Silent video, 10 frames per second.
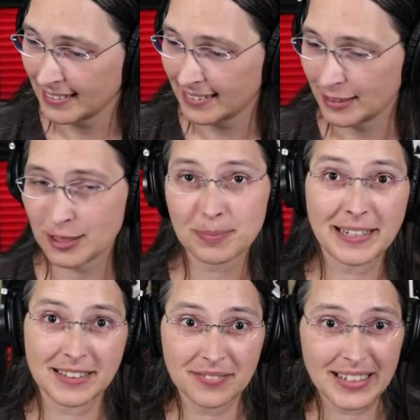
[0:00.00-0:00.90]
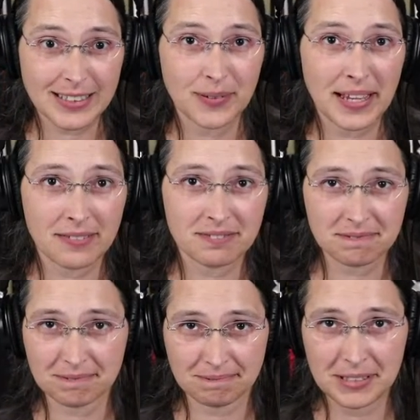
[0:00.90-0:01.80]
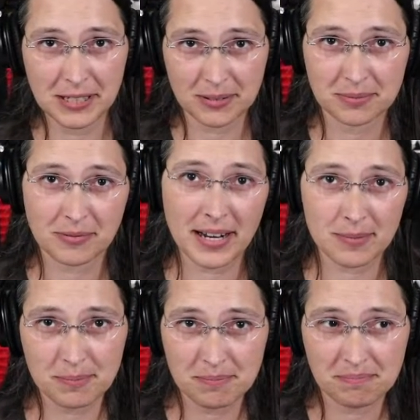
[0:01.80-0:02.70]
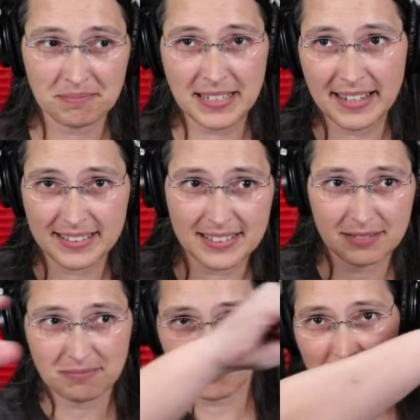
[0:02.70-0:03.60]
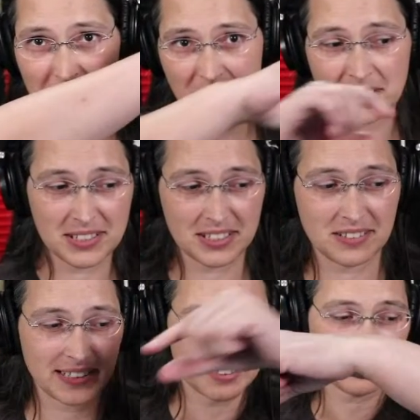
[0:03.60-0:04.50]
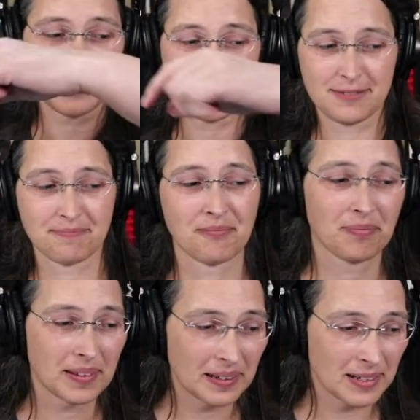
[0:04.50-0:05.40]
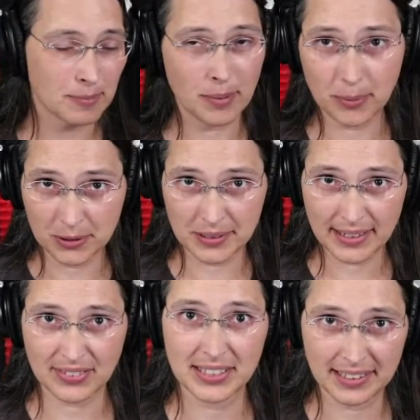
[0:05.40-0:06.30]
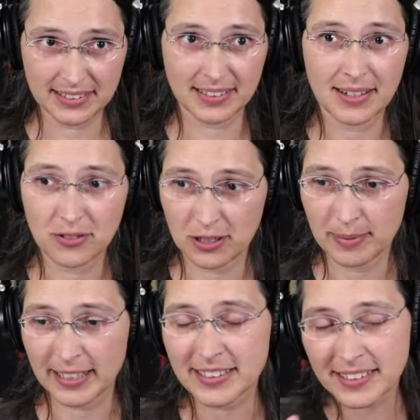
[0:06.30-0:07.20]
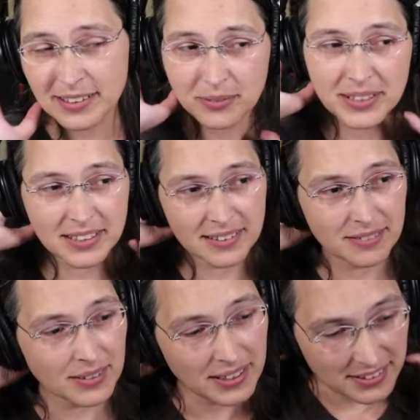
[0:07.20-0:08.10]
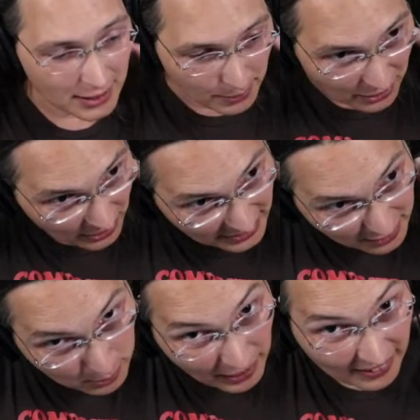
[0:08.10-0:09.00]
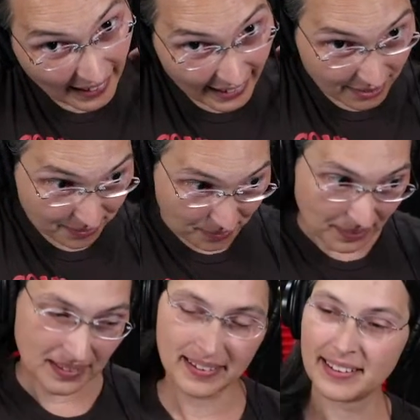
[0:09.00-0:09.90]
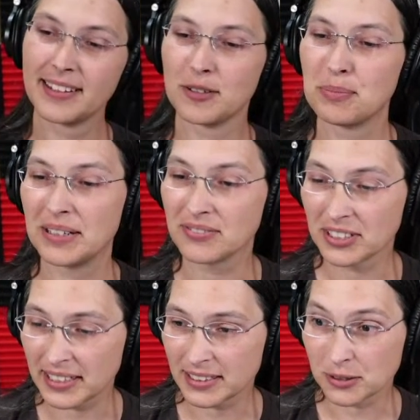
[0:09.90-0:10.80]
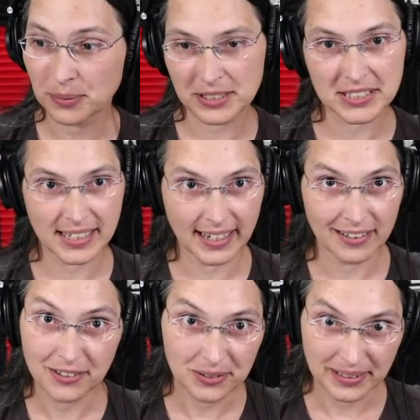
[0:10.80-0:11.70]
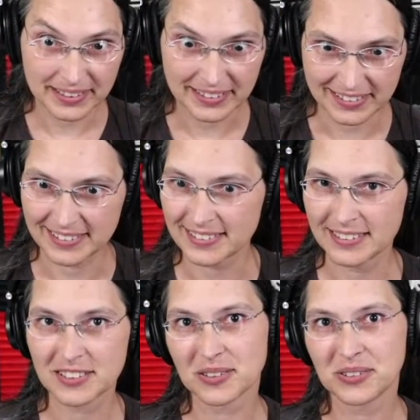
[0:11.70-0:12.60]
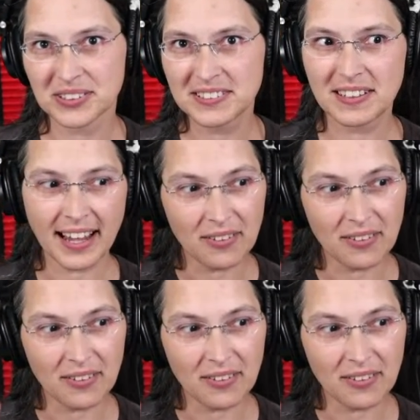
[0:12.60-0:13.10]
Despite the fact that we have, random tanks running across the screen like crazy. And maybe we'll do that for the next live stream, actually. We can see about trying to debug that. But for now, we're just going to get into doing collisions. And so you'll see how